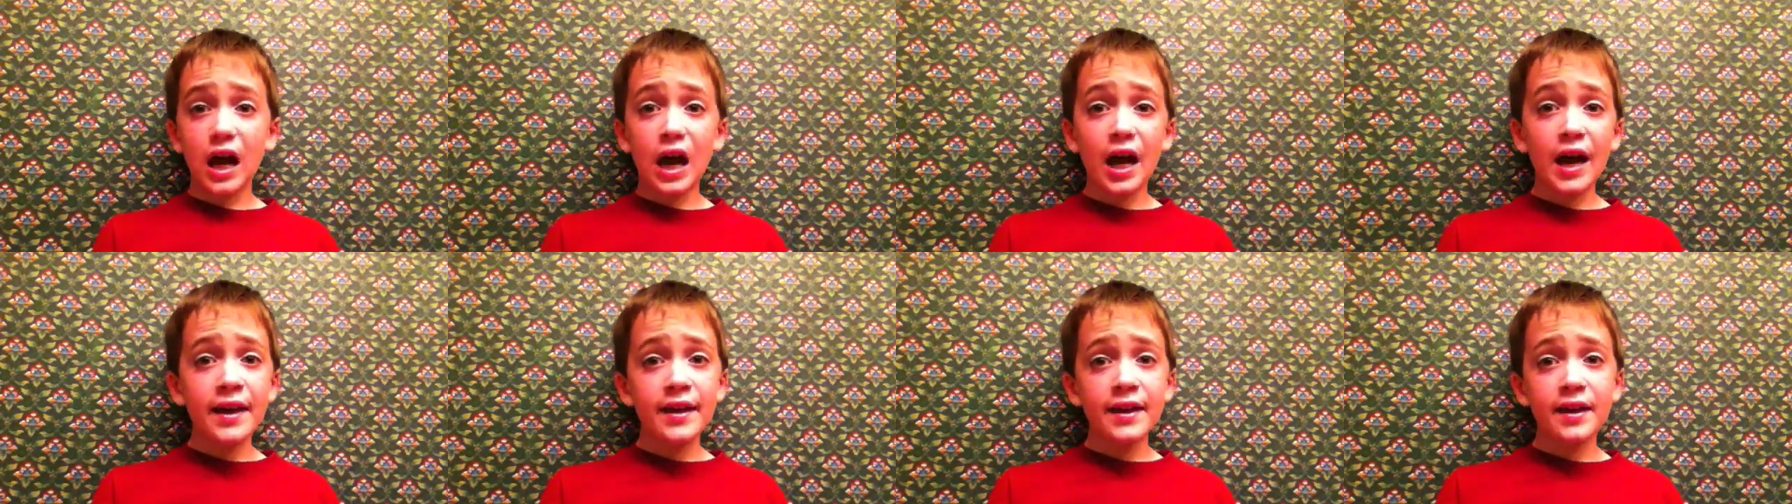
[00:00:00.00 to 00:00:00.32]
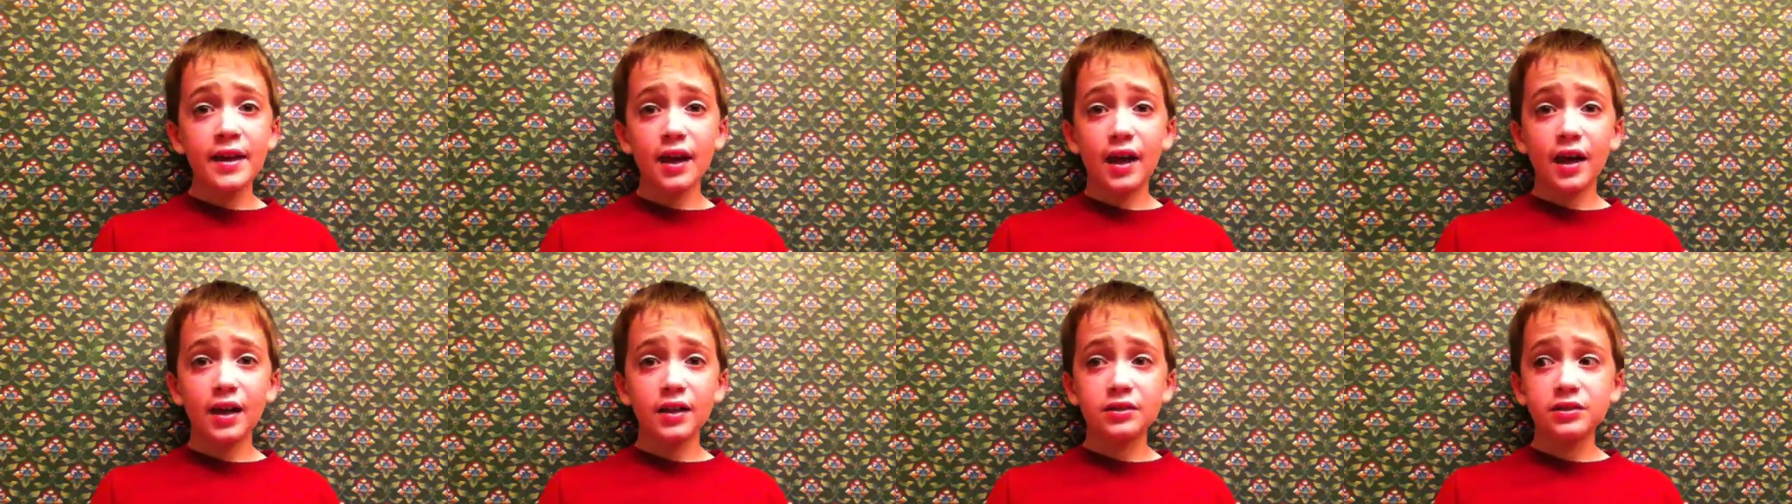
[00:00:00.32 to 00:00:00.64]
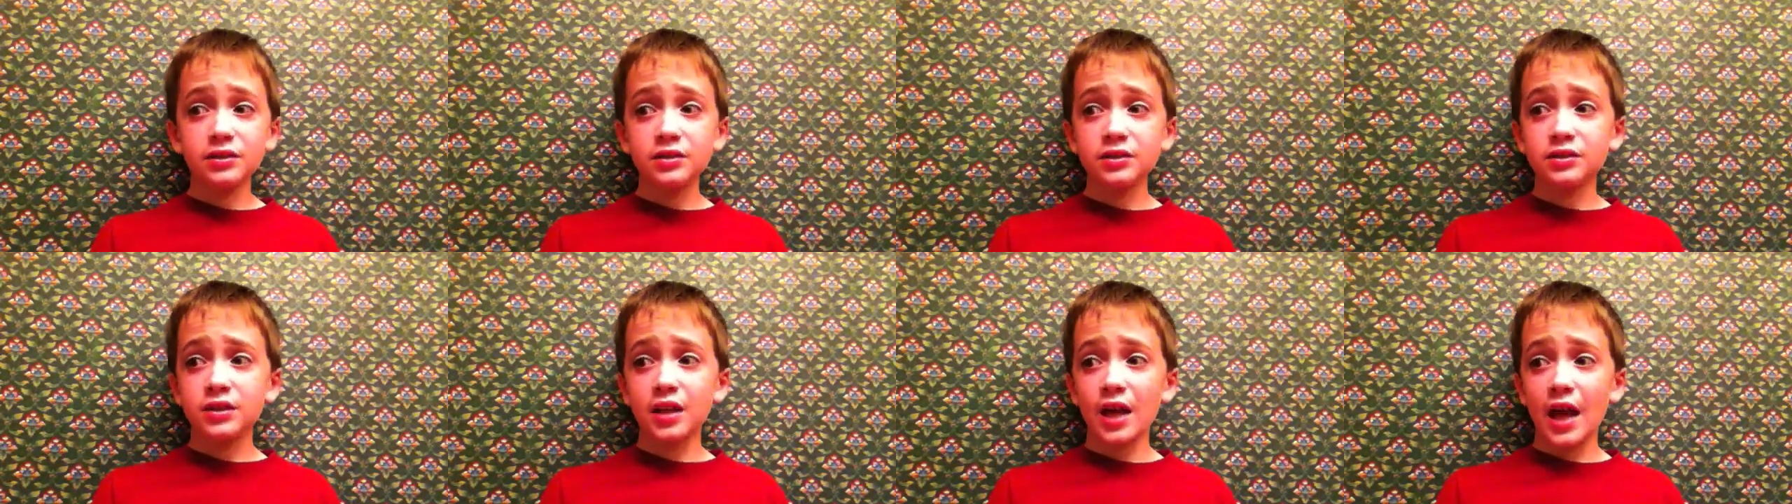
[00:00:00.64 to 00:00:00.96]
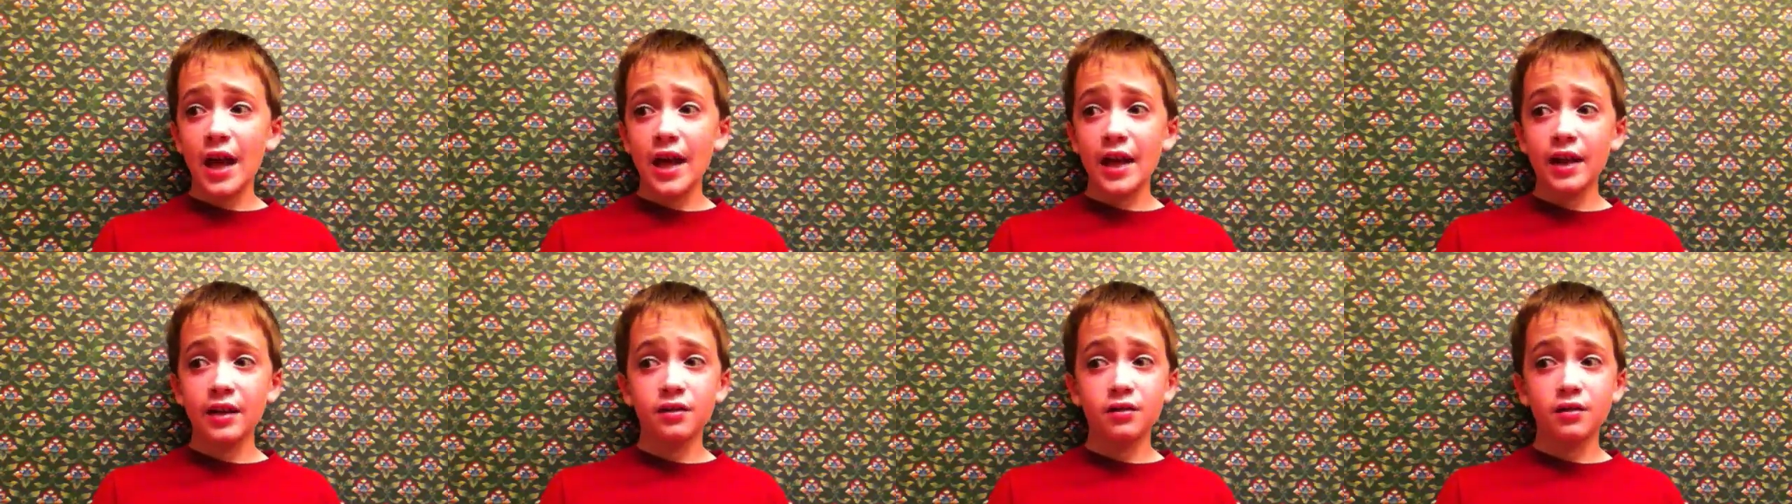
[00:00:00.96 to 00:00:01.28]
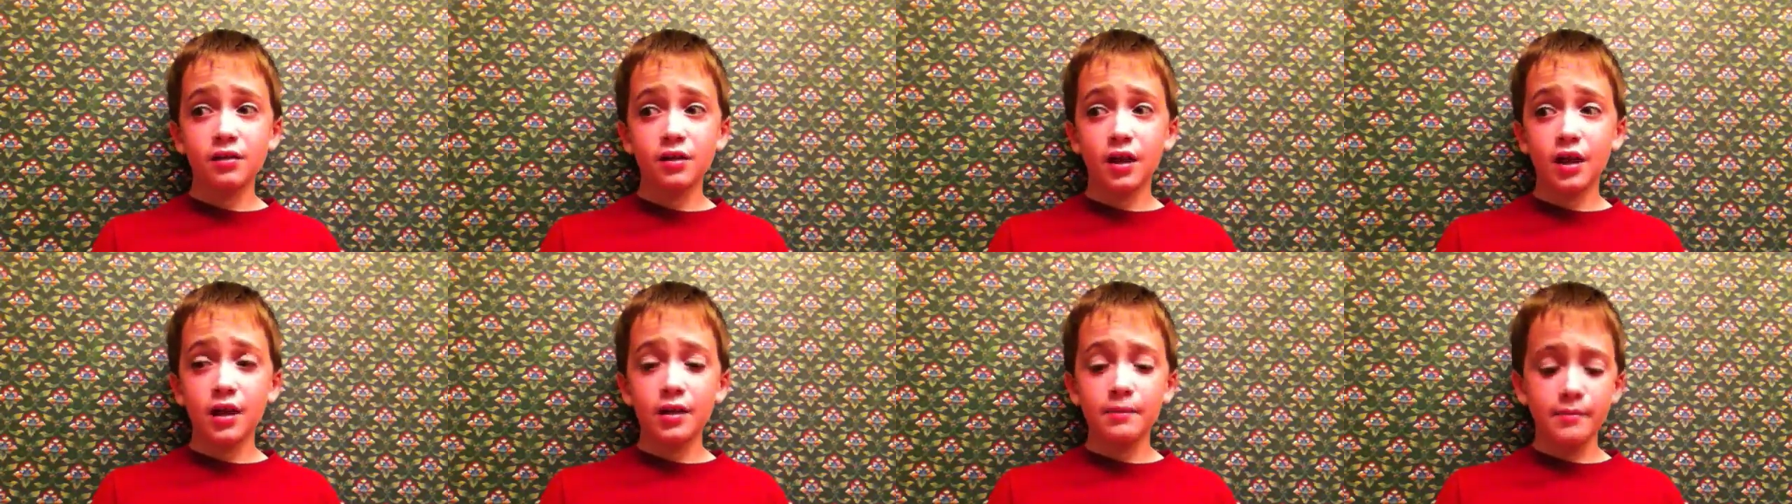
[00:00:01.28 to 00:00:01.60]
I just
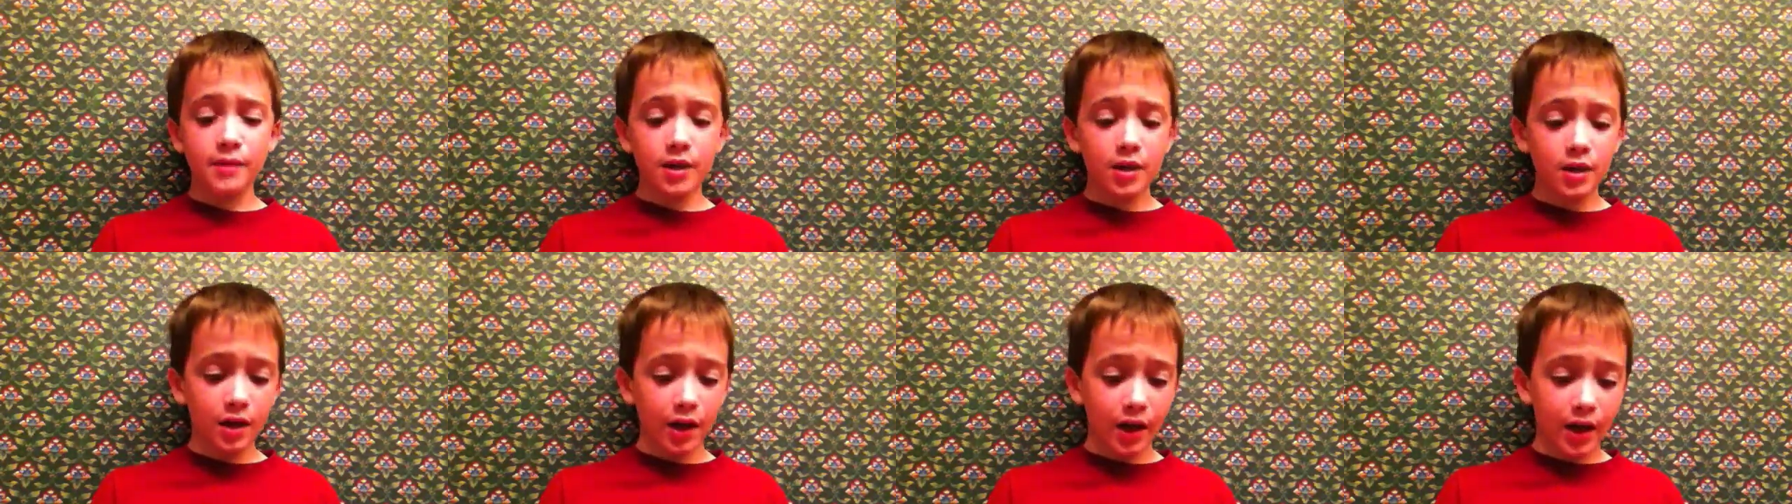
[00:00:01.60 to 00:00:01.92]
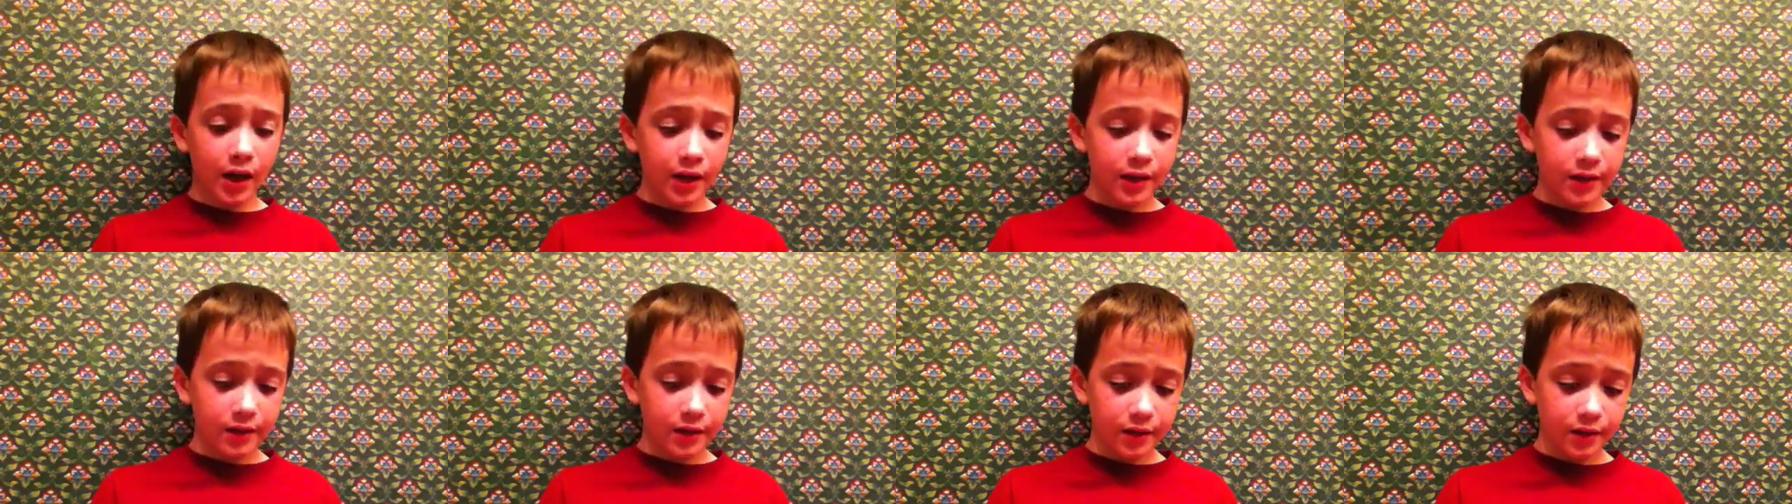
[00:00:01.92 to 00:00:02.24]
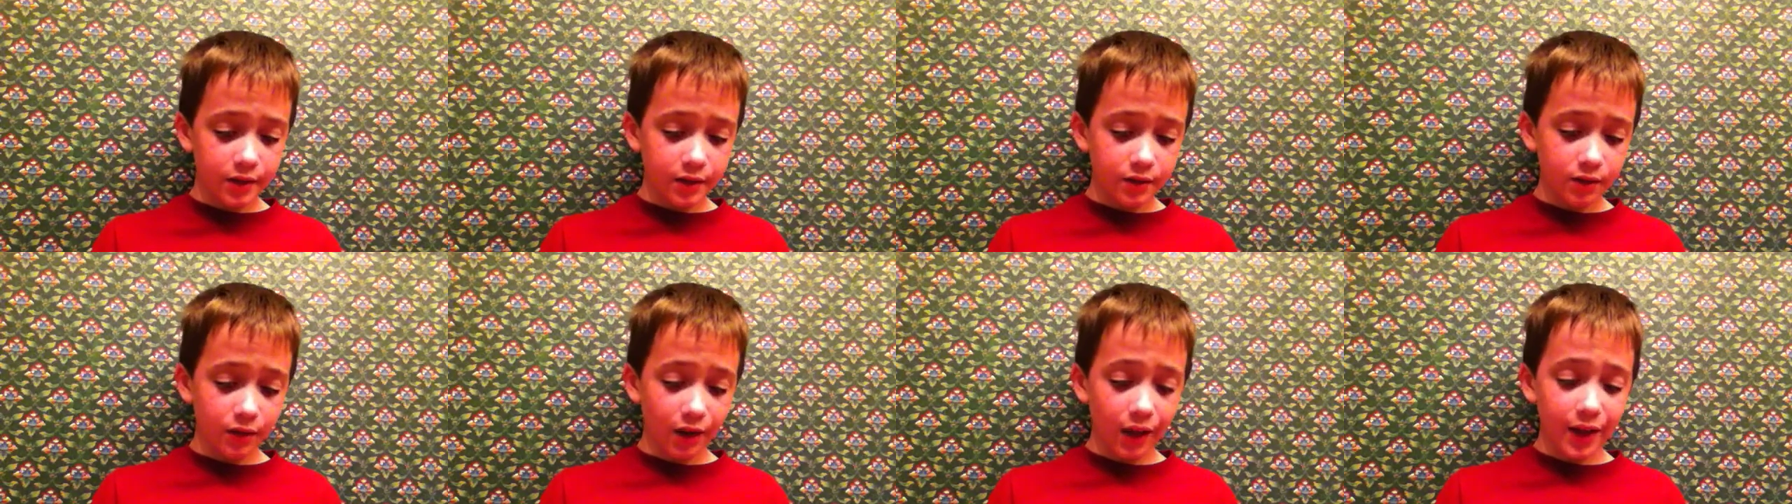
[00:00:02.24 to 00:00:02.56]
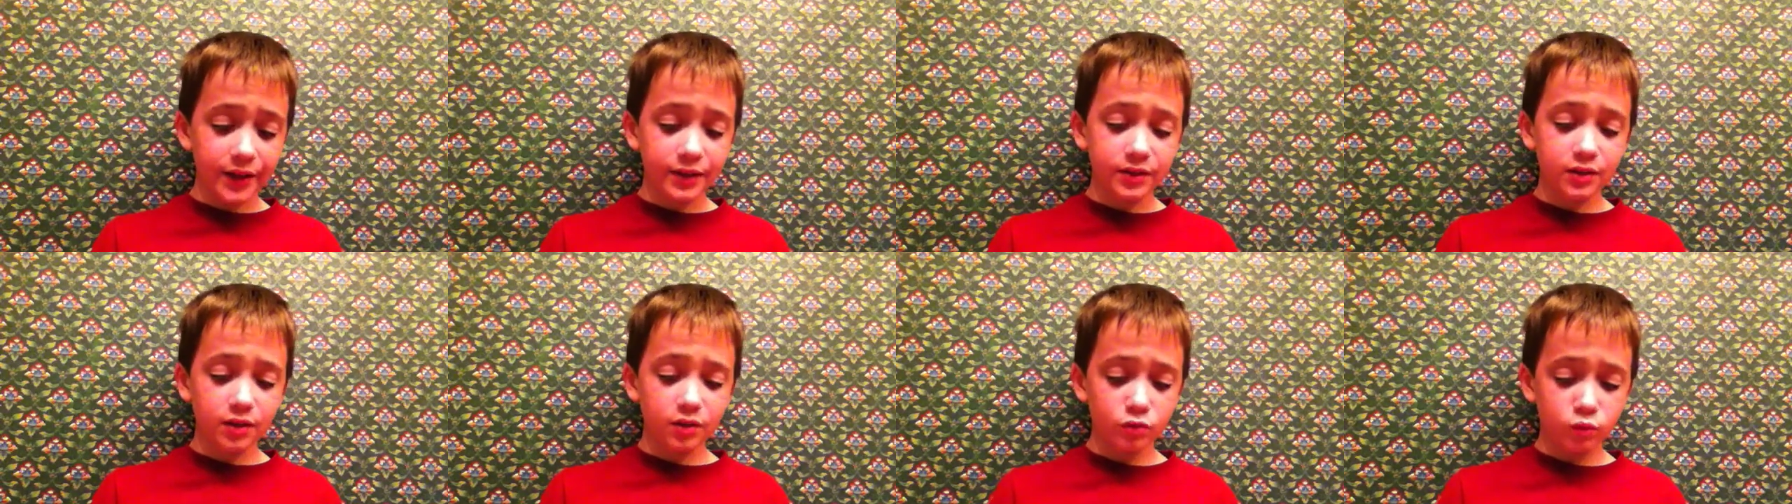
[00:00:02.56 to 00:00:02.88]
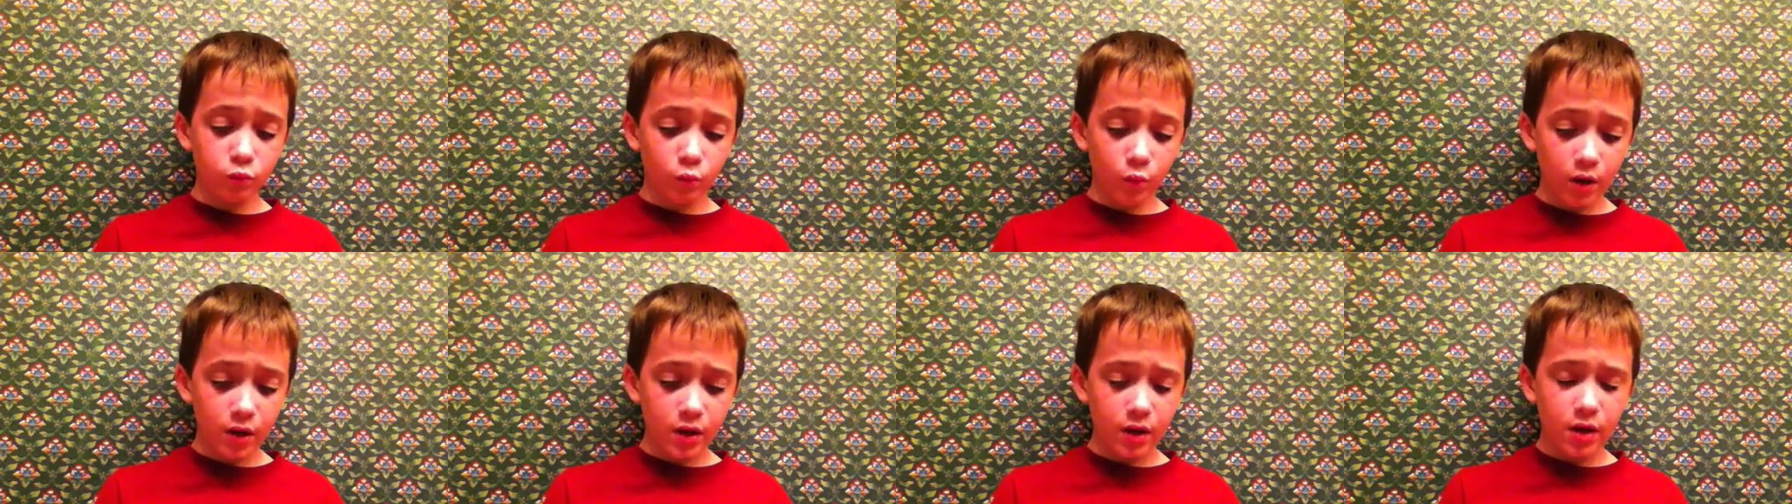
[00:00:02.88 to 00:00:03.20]
hate, I like this
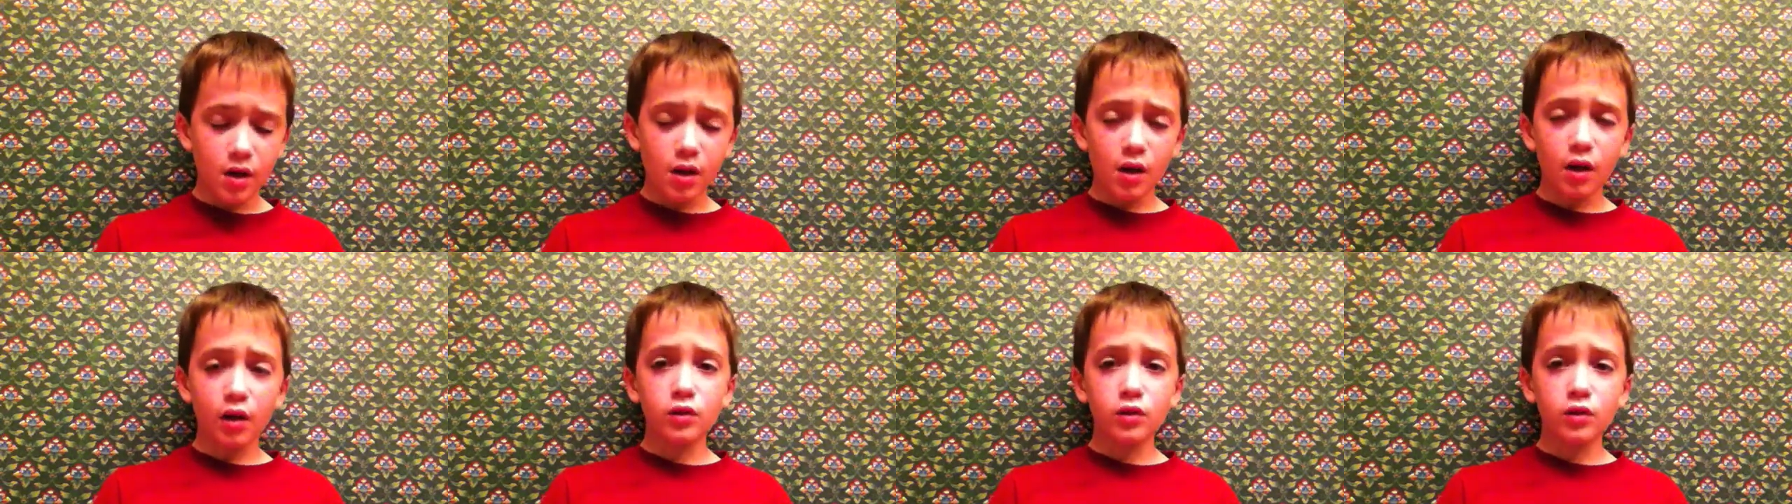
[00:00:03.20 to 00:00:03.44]
one